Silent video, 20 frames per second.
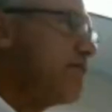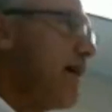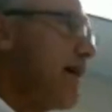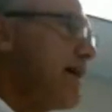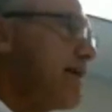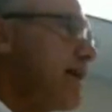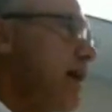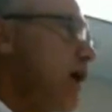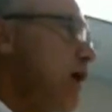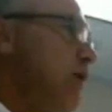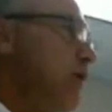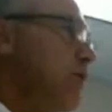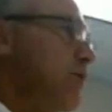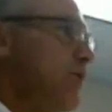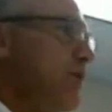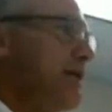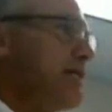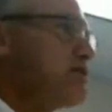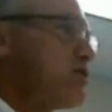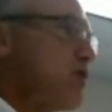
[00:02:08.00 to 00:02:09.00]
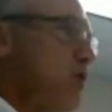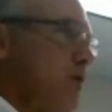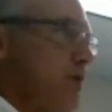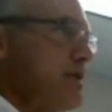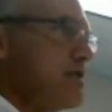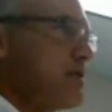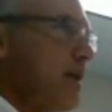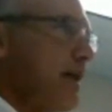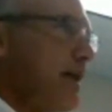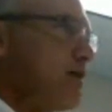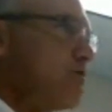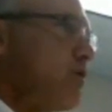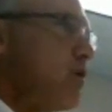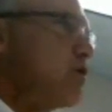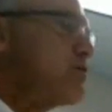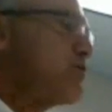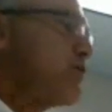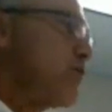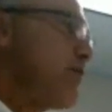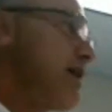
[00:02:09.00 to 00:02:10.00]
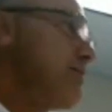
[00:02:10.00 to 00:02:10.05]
find out when we read stories like Rose for